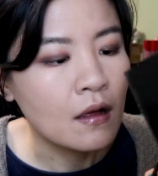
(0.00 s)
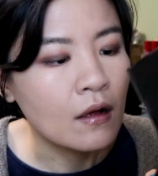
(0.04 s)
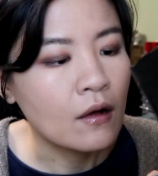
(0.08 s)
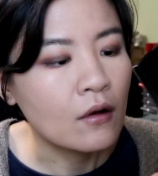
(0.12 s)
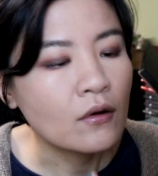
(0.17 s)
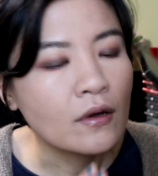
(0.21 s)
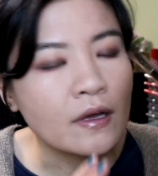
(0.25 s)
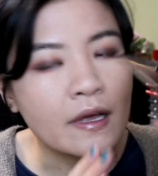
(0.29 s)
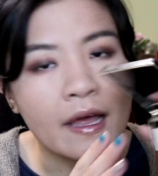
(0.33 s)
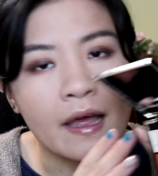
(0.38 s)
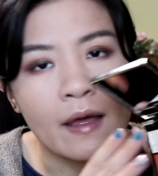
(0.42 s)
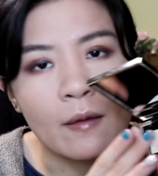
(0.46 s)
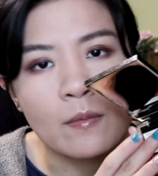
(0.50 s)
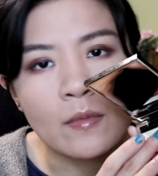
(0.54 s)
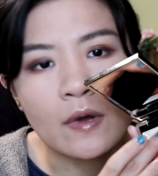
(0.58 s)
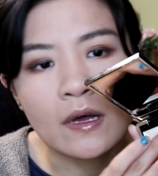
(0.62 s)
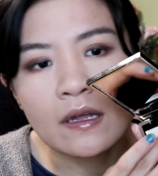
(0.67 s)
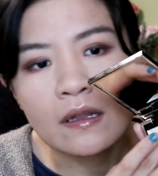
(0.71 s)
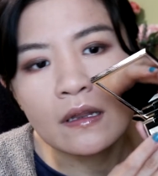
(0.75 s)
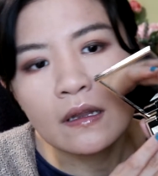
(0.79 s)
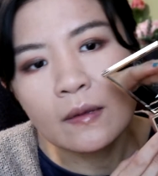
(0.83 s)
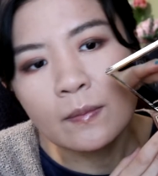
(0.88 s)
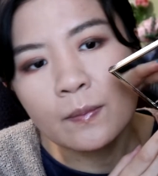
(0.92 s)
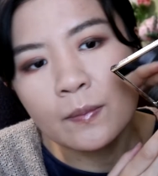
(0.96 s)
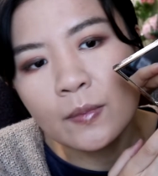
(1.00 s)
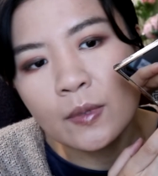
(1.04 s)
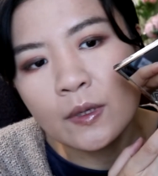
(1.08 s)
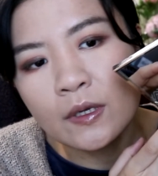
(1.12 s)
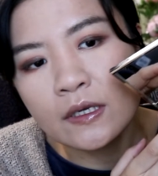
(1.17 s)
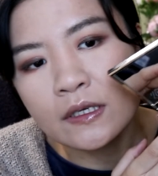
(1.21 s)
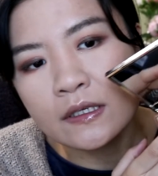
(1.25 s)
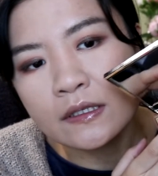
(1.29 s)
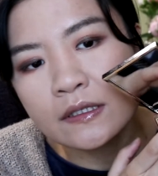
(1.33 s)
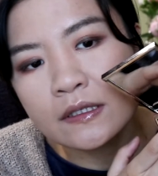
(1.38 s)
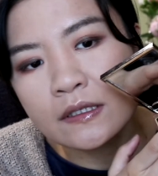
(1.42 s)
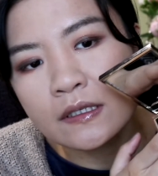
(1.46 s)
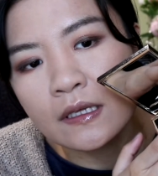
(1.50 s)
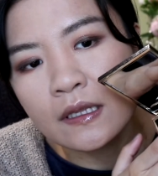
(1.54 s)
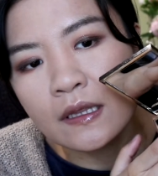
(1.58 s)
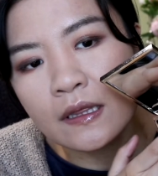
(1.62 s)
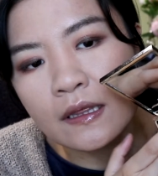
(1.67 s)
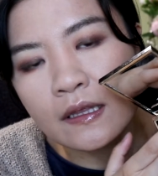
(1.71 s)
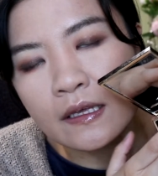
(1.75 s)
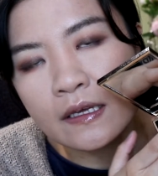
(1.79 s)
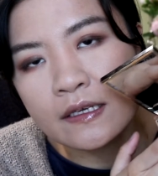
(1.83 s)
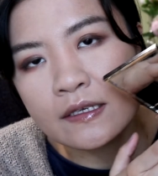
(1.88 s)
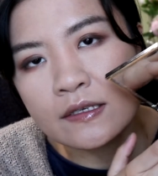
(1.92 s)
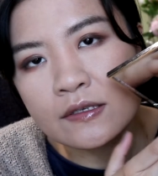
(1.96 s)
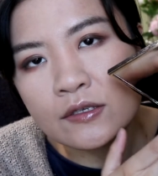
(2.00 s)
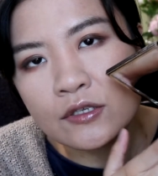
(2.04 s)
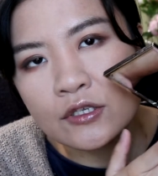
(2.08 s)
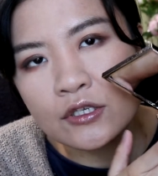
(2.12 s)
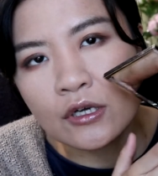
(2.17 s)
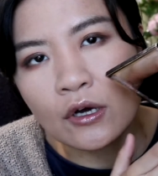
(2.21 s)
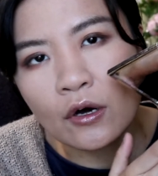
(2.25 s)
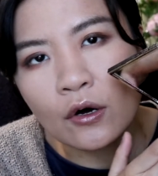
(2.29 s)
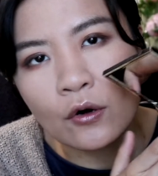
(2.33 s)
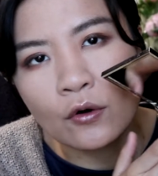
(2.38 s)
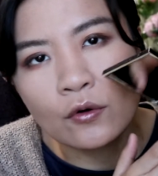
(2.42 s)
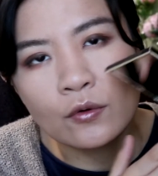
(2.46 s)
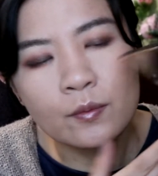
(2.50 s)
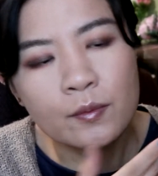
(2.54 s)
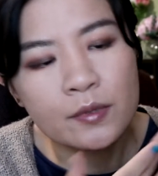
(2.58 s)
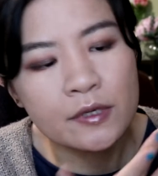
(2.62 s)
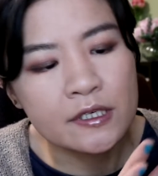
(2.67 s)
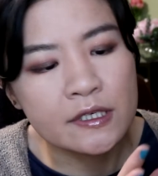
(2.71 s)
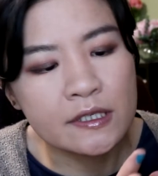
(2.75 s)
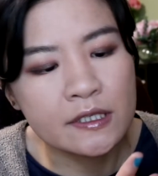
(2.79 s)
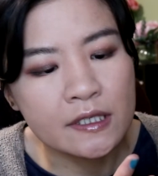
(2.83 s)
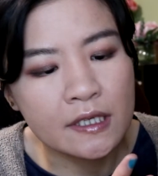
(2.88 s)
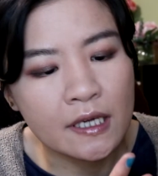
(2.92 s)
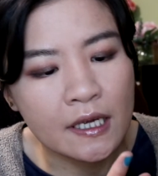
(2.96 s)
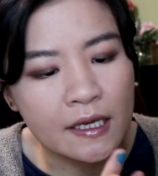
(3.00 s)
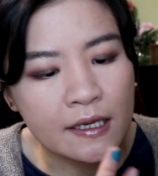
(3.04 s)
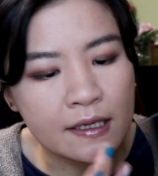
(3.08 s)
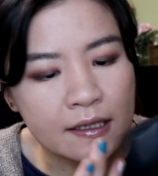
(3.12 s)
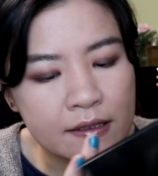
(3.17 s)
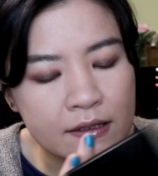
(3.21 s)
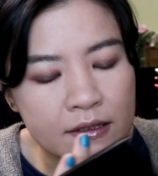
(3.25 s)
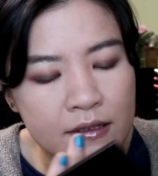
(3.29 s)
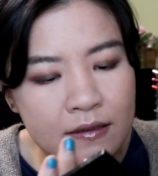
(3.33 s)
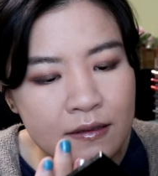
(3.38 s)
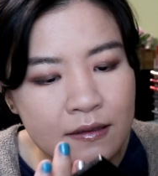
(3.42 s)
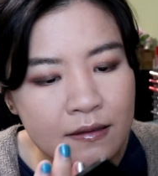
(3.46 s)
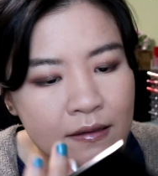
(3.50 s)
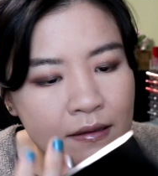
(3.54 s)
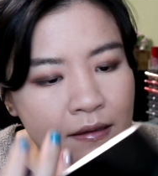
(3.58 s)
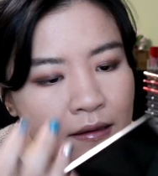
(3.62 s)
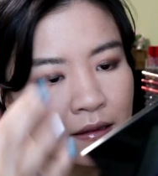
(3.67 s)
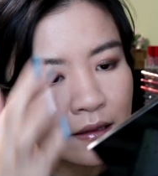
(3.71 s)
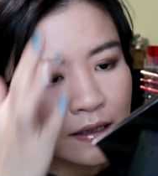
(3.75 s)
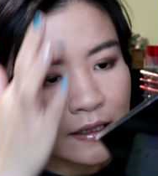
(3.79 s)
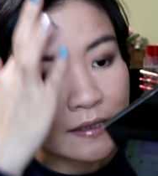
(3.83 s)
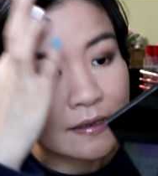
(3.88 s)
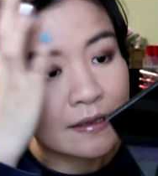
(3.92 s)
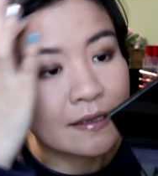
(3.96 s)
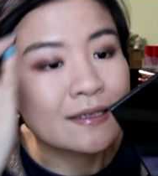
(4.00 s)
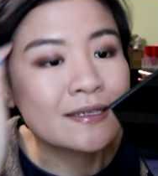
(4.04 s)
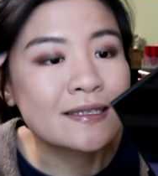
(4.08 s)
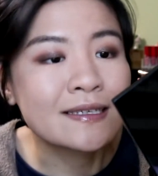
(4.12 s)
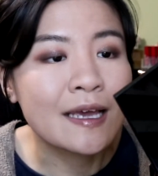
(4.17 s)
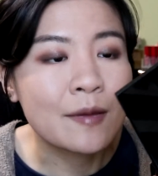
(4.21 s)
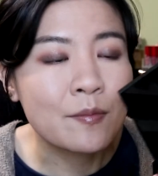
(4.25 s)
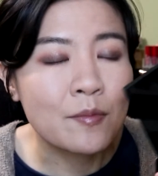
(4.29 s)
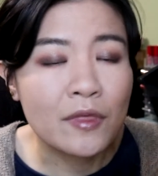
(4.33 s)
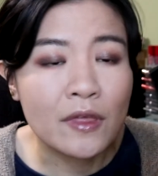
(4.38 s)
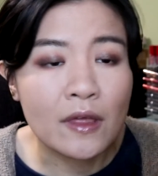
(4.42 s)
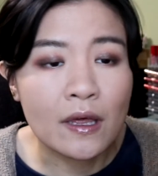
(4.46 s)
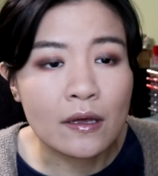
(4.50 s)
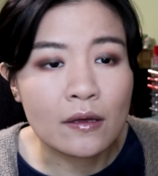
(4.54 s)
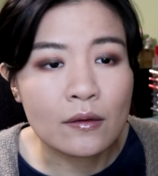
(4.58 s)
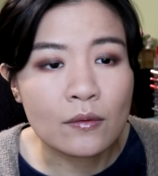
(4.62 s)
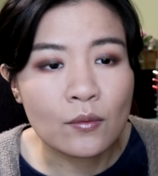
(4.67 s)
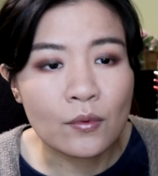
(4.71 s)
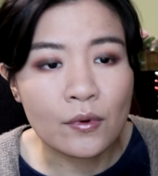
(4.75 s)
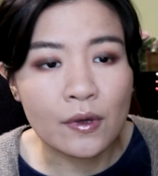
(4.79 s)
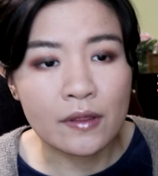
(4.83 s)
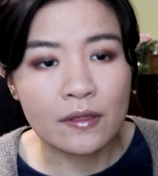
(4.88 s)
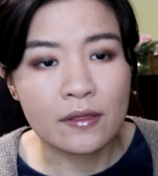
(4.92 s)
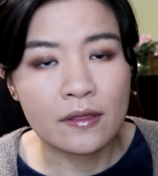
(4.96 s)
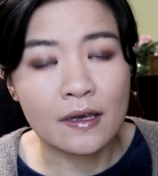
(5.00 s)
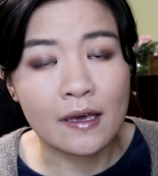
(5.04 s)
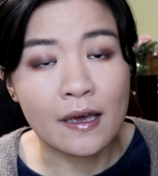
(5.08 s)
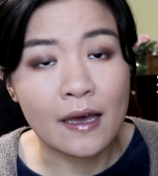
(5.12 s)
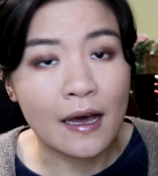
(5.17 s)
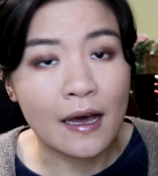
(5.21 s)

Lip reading: Okay, I'm gonna put this taupe shade, like the same thing with the